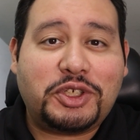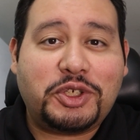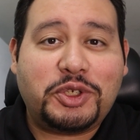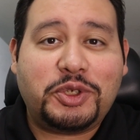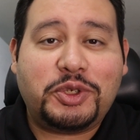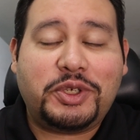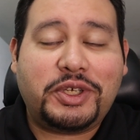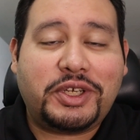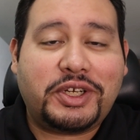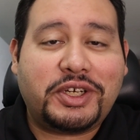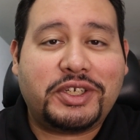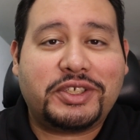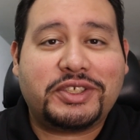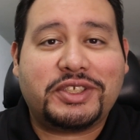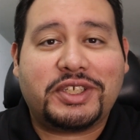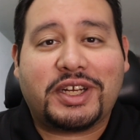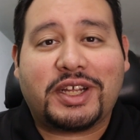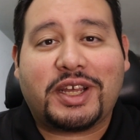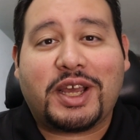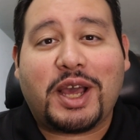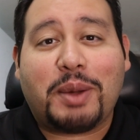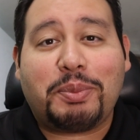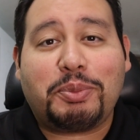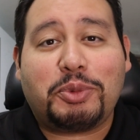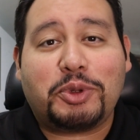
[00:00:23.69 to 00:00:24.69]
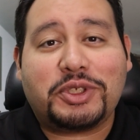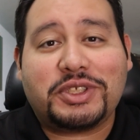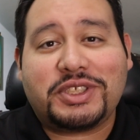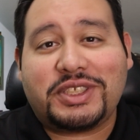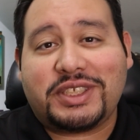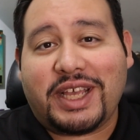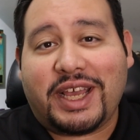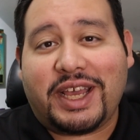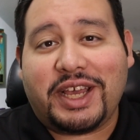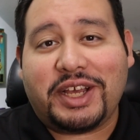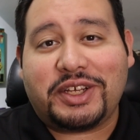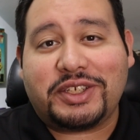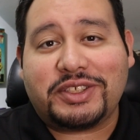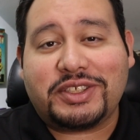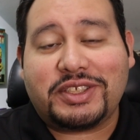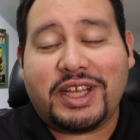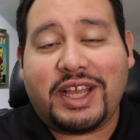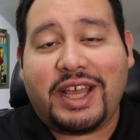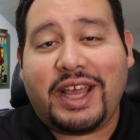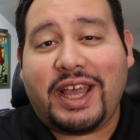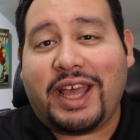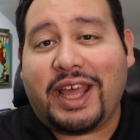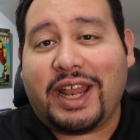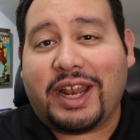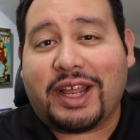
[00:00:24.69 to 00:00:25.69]
New Year's, and a couple of
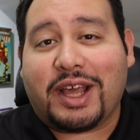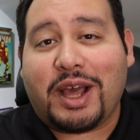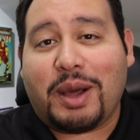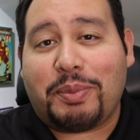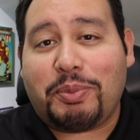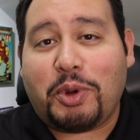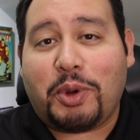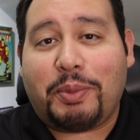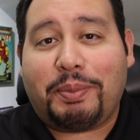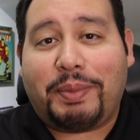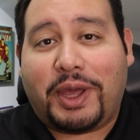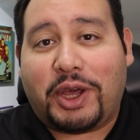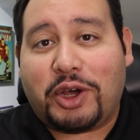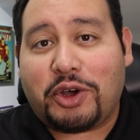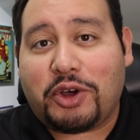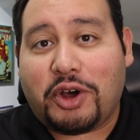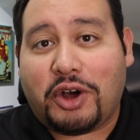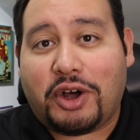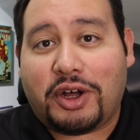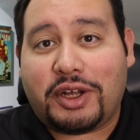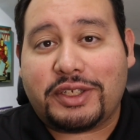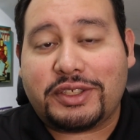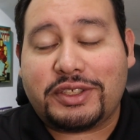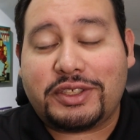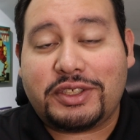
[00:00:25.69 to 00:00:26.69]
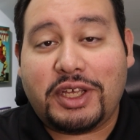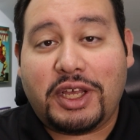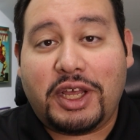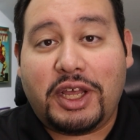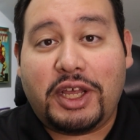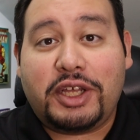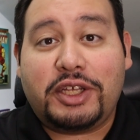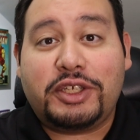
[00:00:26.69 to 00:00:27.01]
sales and a couple of mail calls.